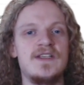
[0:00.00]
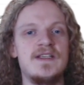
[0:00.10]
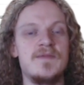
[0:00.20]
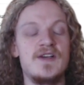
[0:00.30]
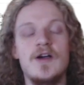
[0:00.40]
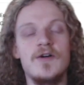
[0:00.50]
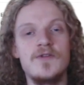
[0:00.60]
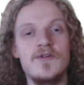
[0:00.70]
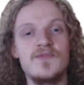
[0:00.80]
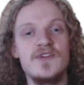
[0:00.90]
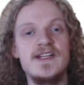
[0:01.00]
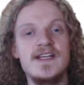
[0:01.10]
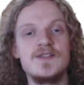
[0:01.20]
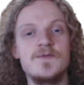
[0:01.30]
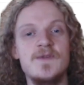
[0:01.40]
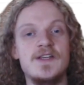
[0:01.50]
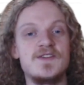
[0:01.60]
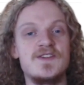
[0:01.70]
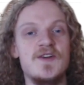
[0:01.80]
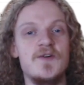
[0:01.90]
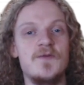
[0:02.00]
the Macau Grand Prix next week. So